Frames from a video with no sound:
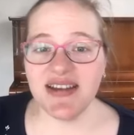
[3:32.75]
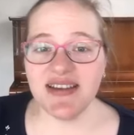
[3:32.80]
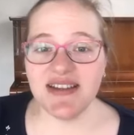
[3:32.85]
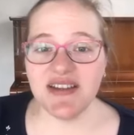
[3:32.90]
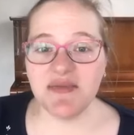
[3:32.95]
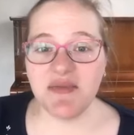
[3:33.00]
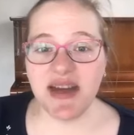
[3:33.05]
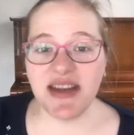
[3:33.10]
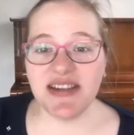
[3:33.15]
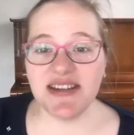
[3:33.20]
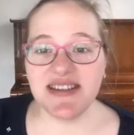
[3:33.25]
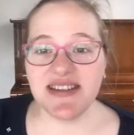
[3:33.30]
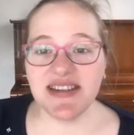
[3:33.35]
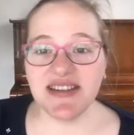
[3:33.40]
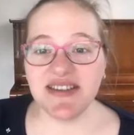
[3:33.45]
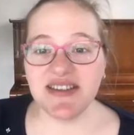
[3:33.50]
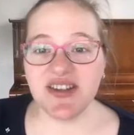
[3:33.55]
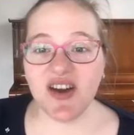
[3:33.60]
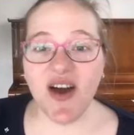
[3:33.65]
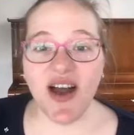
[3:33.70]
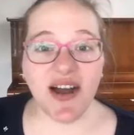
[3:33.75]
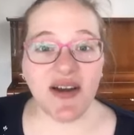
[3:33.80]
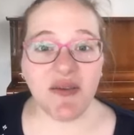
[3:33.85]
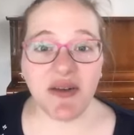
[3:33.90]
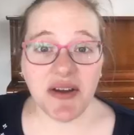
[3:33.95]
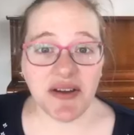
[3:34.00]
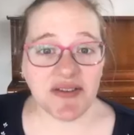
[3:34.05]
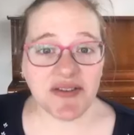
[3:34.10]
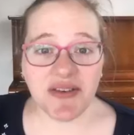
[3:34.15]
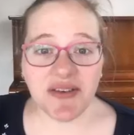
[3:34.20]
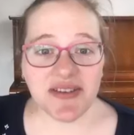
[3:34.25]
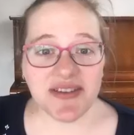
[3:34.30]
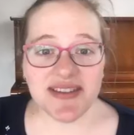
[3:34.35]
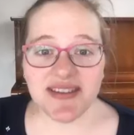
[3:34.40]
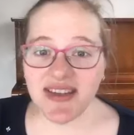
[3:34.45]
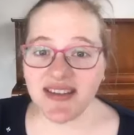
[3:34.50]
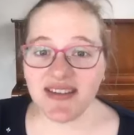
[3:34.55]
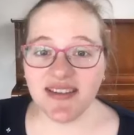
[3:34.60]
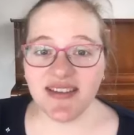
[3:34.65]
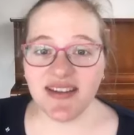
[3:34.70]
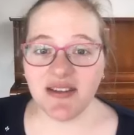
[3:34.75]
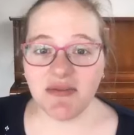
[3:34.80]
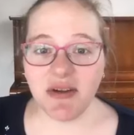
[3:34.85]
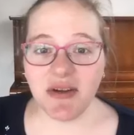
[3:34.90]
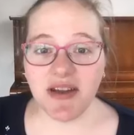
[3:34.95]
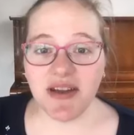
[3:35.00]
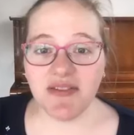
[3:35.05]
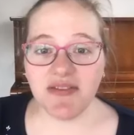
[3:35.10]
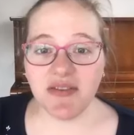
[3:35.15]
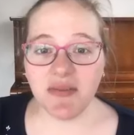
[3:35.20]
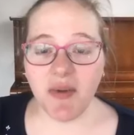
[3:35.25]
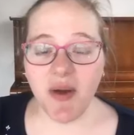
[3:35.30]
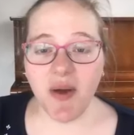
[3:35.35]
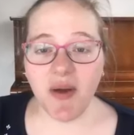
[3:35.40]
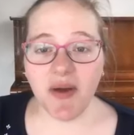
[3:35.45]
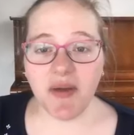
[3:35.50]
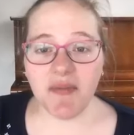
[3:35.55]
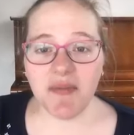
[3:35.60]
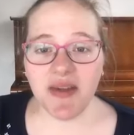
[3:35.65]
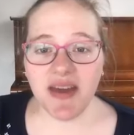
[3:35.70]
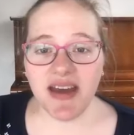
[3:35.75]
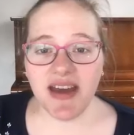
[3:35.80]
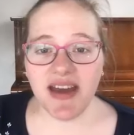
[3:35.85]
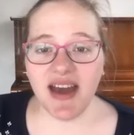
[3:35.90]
to manage their entire workforce suddenly working from home,